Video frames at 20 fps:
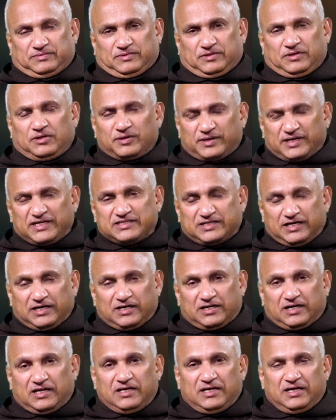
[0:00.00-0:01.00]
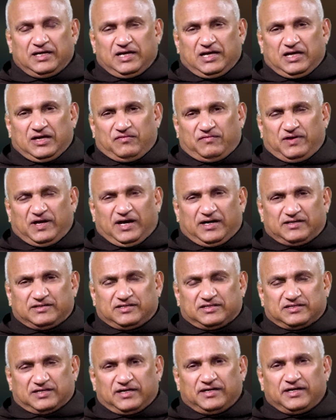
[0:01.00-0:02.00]
Recently we
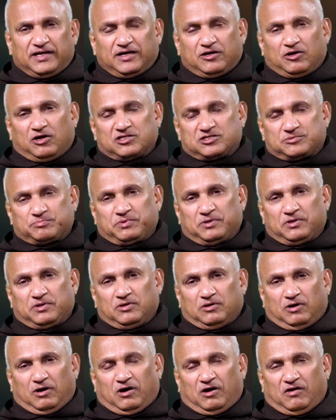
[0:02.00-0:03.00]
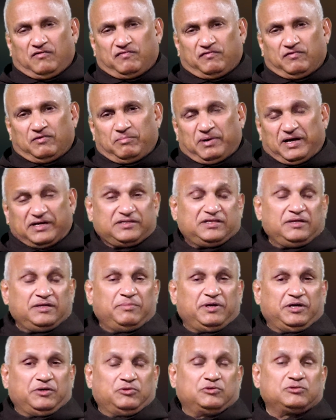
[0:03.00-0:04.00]
had the Sunday Gospel of
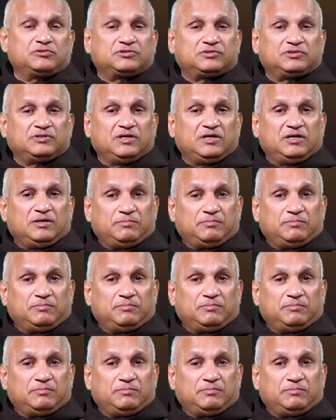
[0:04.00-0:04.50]
Bartimaeus.